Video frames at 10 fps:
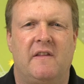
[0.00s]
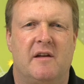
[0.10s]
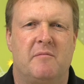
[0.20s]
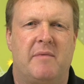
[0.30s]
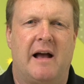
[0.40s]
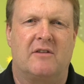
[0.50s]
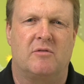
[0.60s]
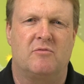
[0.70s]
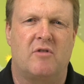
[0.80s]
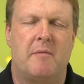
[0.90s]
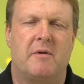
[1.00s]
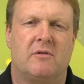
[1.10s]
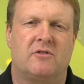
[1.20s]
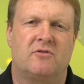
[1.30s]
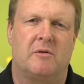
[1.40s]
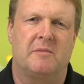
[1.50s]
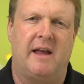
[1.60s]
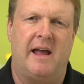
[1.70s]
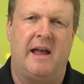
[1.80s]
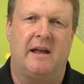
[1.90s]
the impacts from Tropical Storm
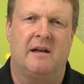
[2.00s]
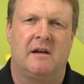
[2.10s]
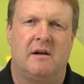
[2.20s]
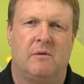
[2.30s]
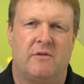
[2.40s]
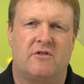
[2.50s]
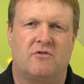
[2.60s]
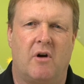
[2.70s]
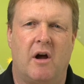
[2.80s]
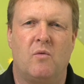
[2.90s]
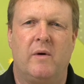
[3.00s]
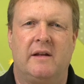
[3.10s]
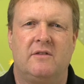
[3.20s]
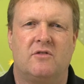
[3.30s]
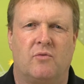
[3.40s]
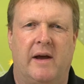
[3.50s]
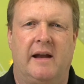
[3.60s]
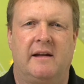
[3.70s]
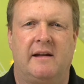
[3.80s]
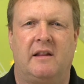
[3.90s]
K, with strong winds,
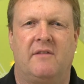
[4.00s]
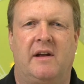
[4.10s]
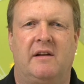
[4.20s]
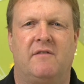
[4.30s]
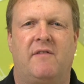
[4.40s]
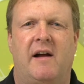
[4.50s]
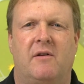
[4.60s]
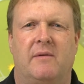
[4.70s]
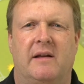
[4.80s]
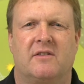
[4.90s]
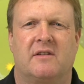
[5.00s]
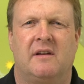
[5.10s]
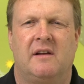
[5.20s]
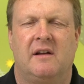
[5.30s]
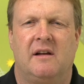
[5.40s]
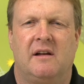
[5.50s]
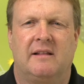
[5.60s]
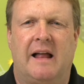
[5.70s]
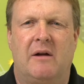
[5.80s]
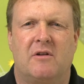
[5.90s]
rain, and elevated fire risk.
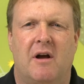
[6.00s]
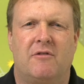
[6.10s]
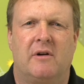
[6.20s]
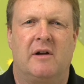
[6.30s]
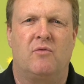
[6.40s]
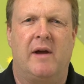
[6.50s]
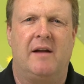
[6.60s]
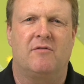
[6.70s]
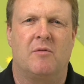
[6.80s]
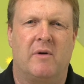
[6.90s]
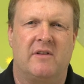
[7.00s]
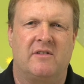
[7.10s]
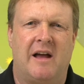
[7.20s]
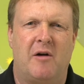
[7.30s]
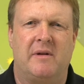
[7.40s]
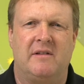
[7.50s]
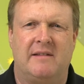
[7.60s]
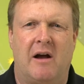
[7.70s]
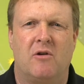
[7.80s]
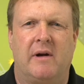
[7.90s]
Cloud cover and rain from what has now been
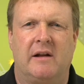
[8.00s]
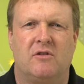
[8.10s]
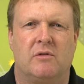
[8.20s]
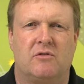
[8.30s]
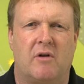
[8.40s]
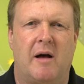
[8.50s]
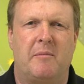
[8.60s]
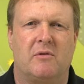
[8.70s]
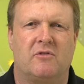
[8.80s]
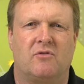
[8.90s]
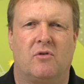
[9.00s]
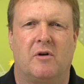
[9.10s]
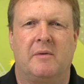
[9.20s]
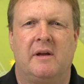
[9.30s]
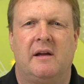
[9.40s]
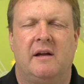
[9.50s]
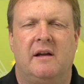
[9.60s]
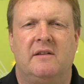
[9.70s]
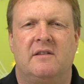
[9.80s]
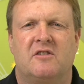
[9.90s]
downgraded to a tropical storm
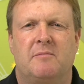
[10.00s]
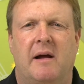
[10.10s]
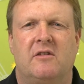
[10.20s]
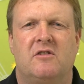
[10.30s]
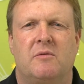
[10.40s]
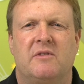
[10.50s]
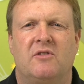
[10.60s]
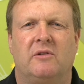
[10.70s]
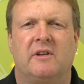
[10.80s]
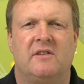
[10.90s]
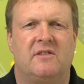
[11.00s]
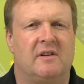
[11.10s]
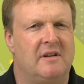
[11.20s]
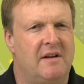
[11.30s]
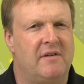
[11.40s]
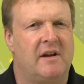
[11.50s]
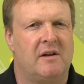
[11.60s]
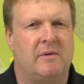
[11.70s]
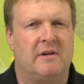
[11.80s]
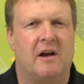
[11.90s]
is expected to result in a
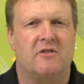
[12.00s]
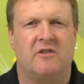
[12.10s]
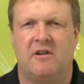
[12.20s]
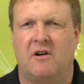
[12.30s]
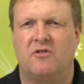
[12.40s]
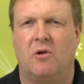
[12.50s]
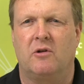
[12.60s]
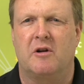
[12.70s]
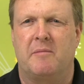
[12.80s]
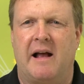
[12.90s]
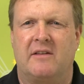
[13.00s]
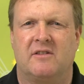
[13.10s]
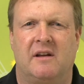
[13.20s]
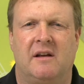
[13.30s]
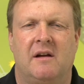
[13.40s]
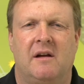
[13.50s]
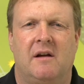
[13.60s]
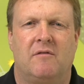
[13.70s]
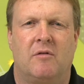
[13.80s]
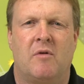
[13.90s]
significant reduction in our solar capacity
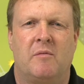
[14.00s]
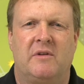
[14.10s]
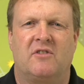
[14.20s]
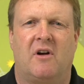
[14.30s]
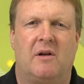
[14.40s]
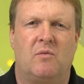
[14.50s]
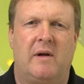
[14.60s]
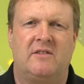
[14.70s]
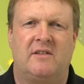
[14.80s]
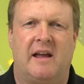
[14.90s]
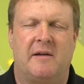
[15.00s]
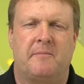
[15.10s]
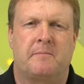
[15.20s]
from what we saw on Wednesday.